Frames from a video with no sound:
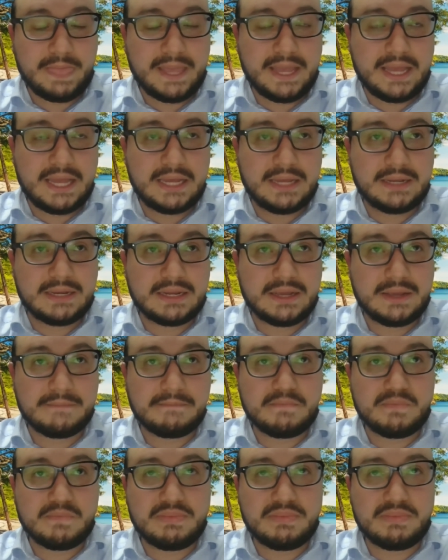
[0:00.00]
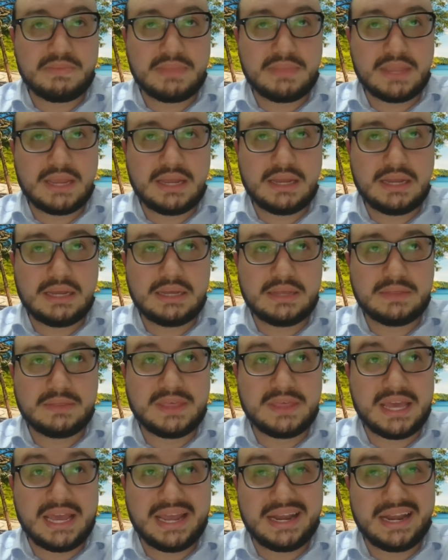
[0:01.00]
and
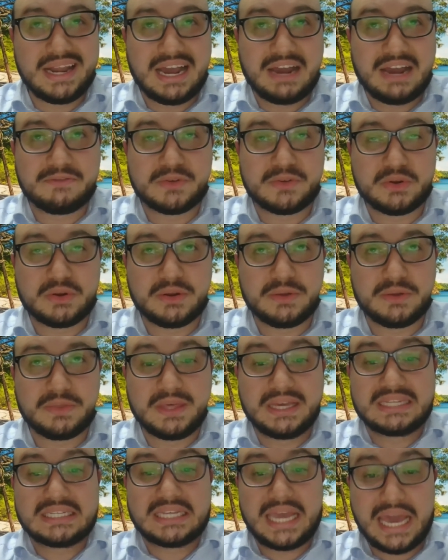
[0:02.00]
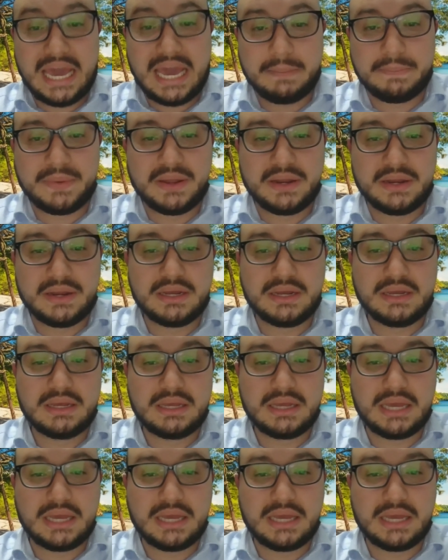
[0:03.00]
then after this happened,